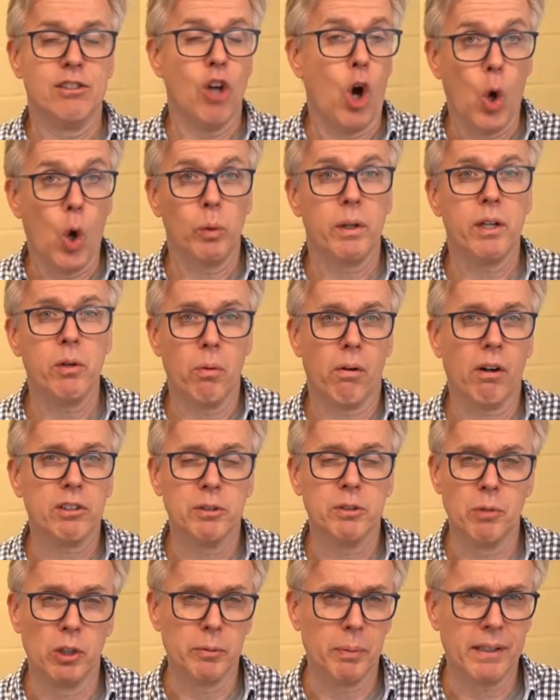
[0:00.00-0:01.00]
this only
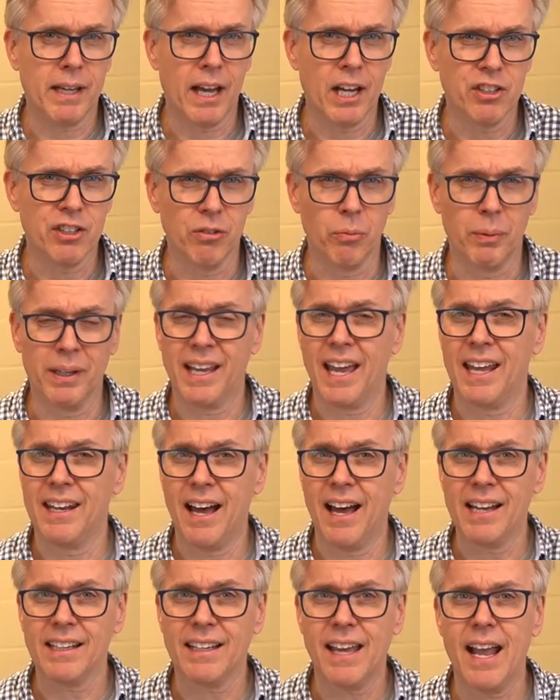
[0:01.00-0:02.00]
works with multiplication. We
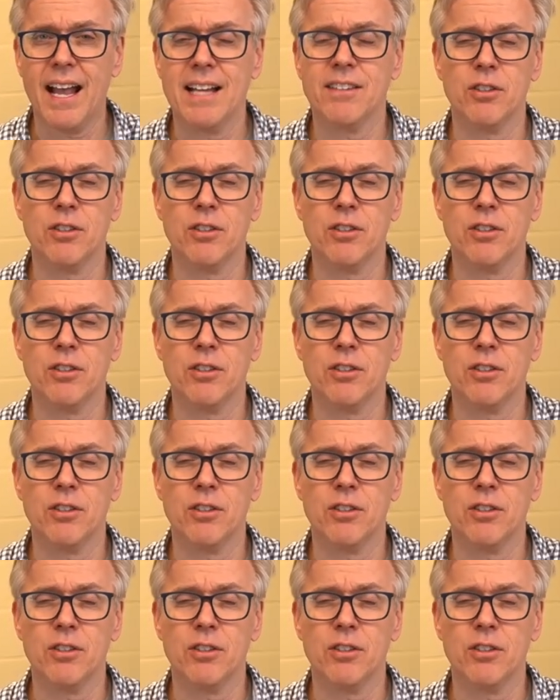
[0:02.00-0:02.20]
cannot